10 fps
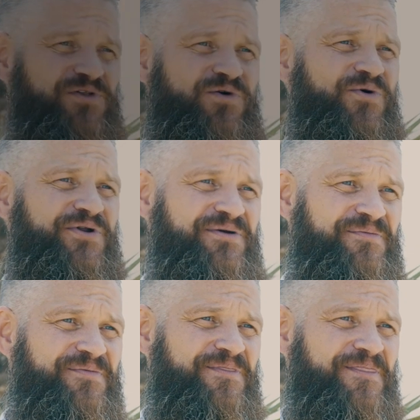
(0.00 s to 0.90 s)
the Lord."
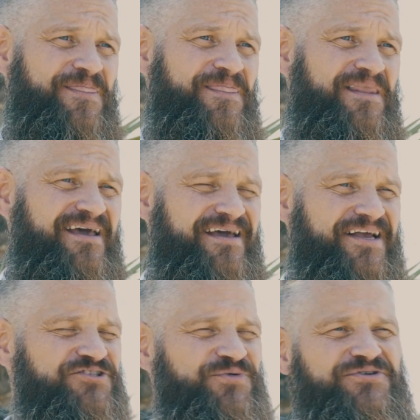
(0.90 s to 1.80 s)

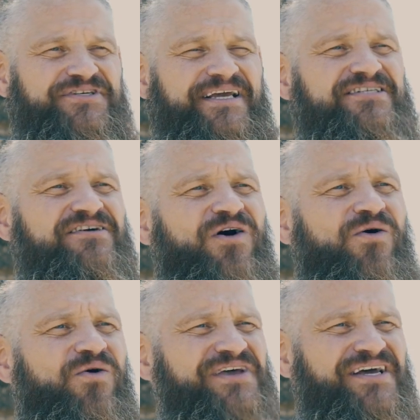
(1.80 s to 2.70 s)
Israel's kings of
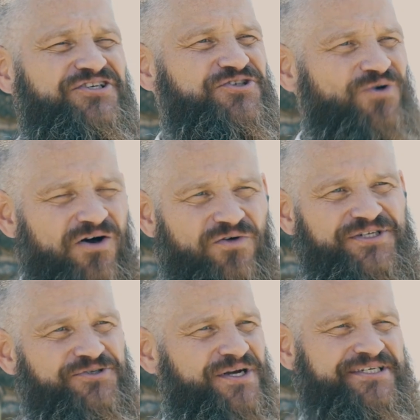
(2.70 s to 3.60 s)
old struggled
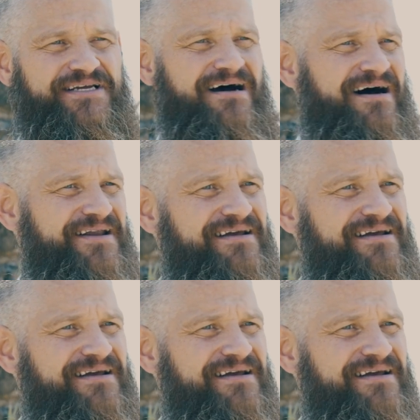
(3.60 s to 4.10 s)
with trusting God,